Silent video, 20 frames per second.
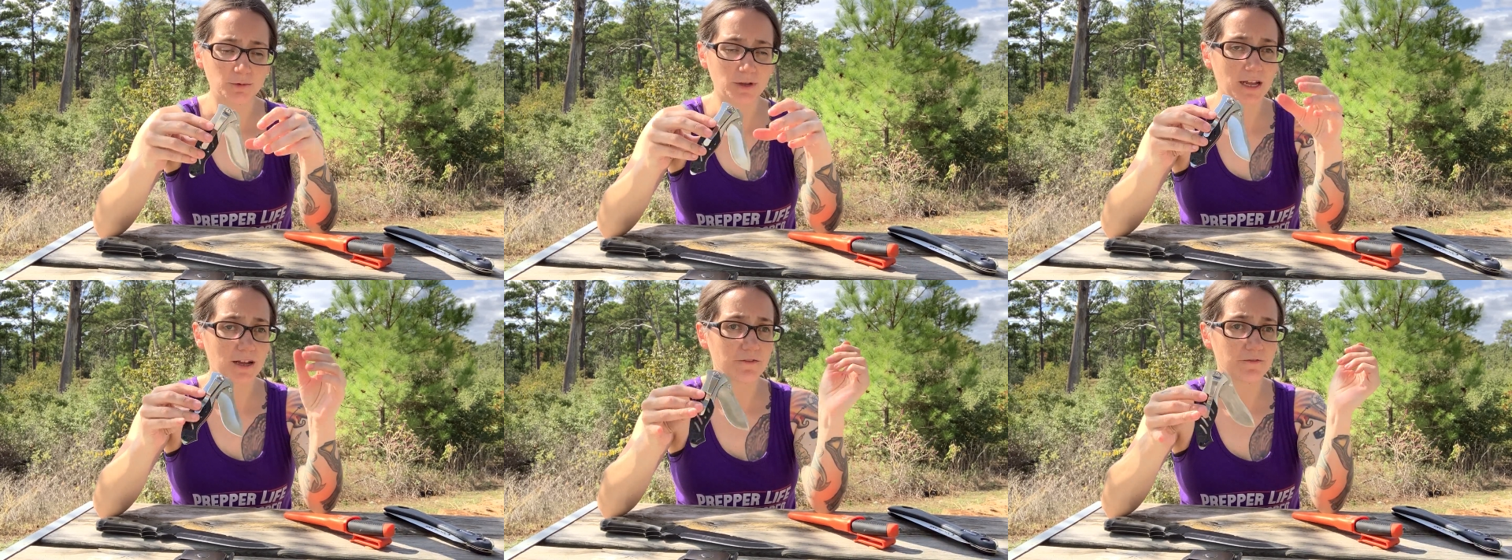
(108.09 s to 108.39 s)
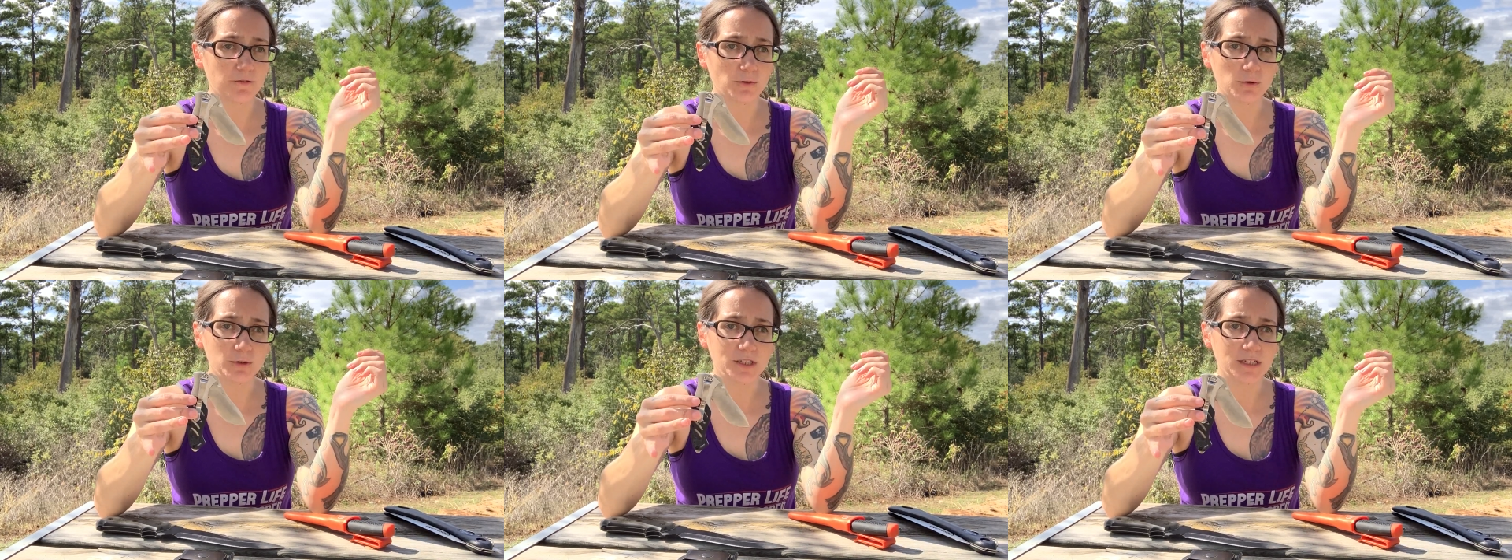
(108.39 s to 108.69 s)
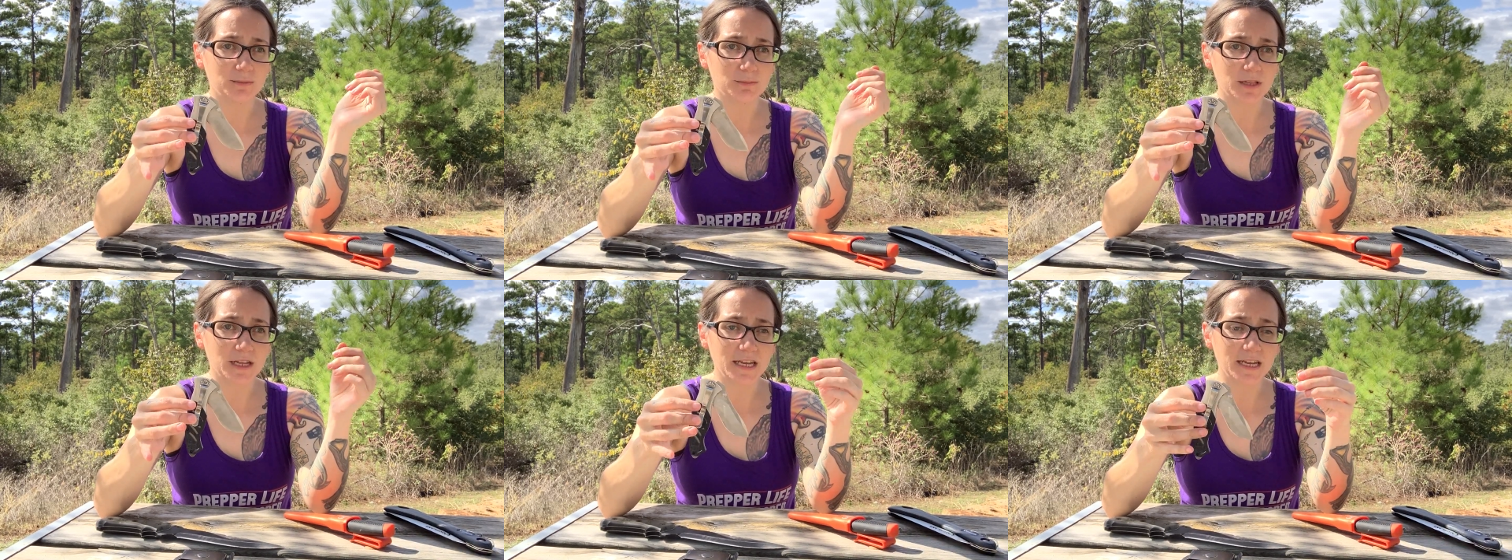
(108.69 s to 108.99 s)
We have
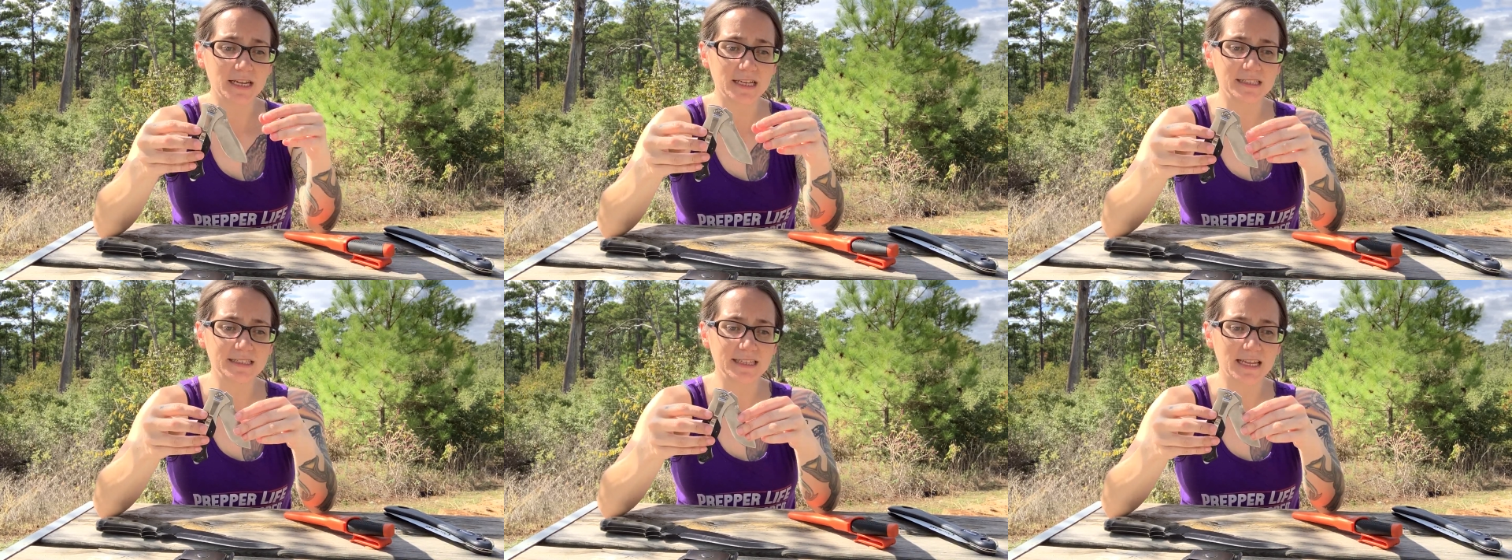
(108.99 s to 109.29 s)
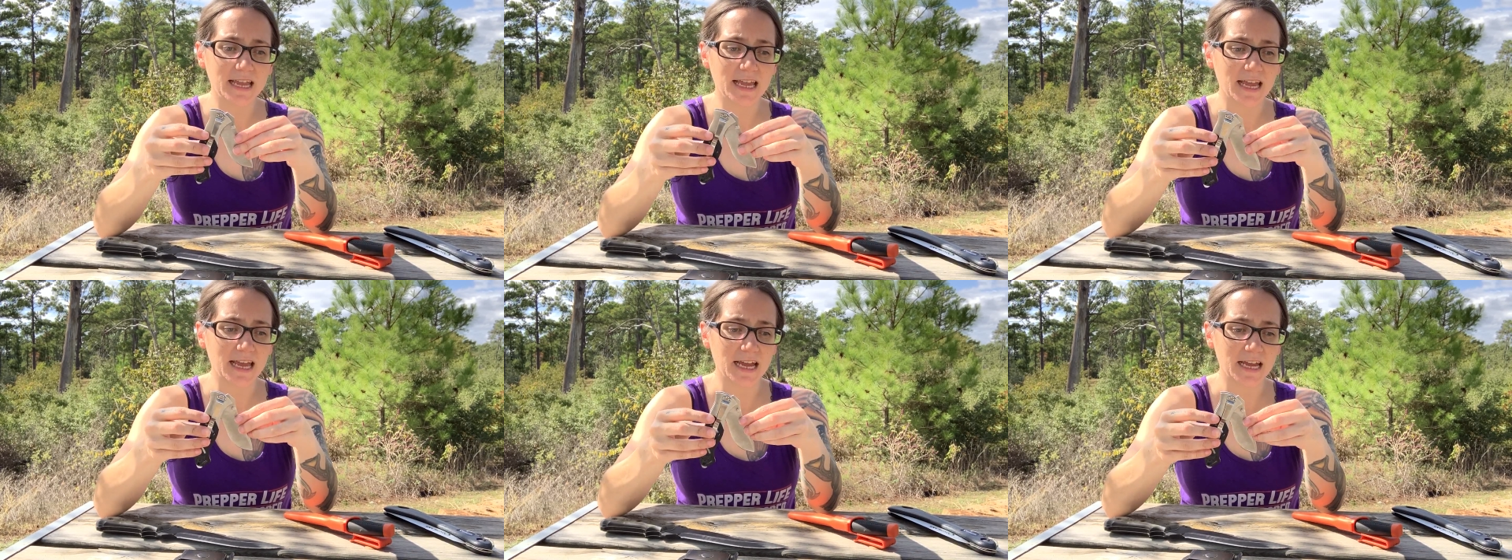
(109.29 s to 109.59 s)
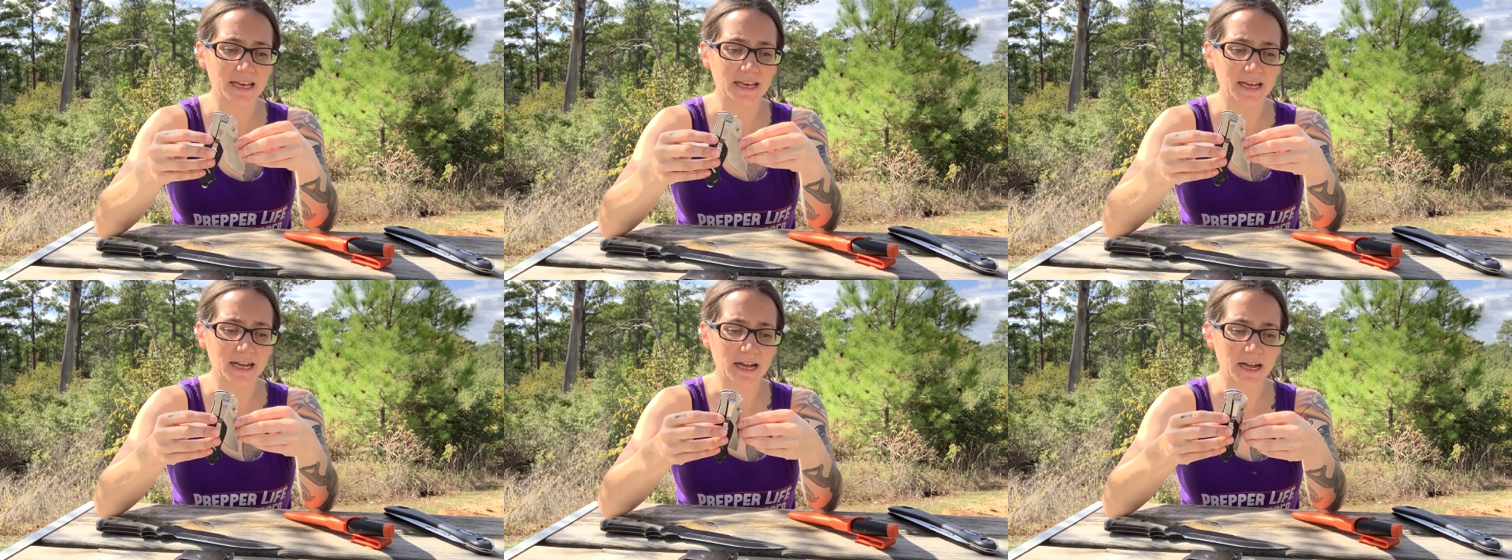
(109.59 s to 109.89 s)
folding blades
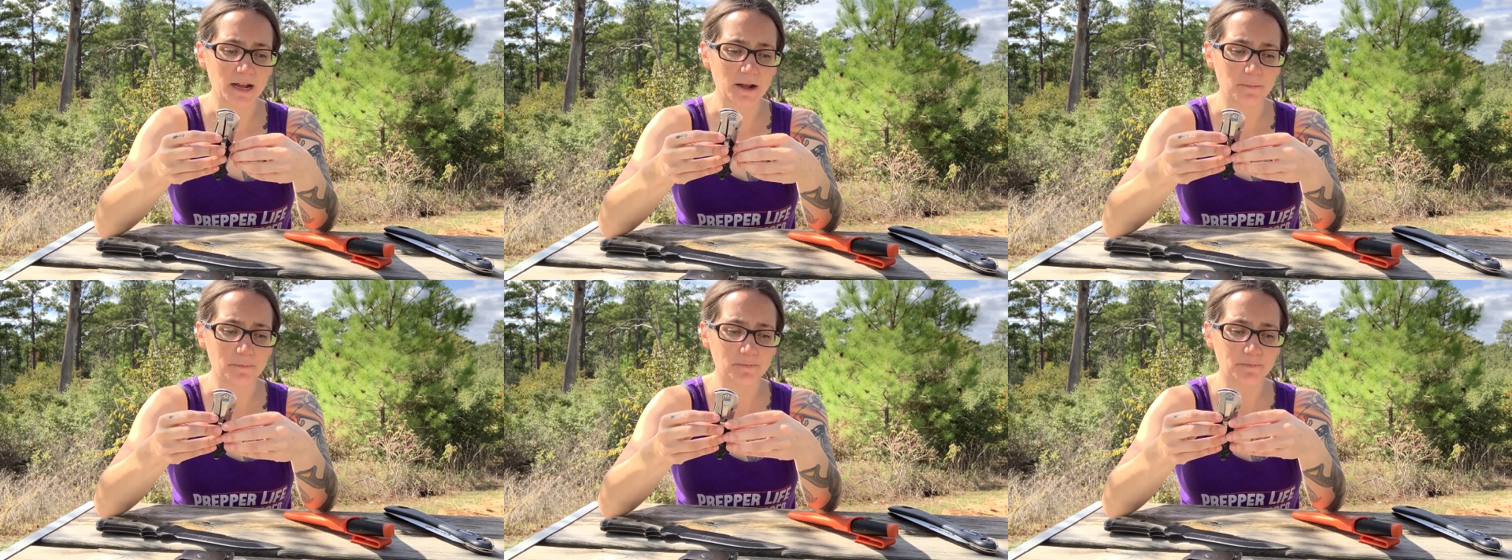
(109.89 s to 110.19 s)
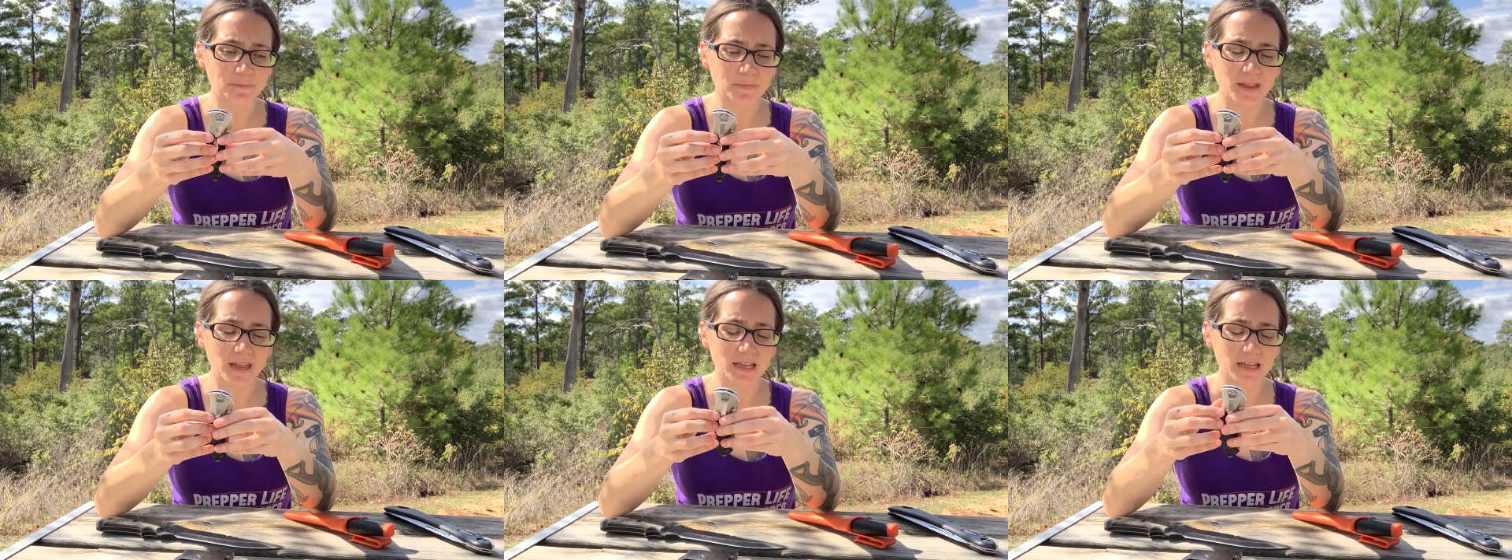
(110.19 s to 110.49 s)
and um,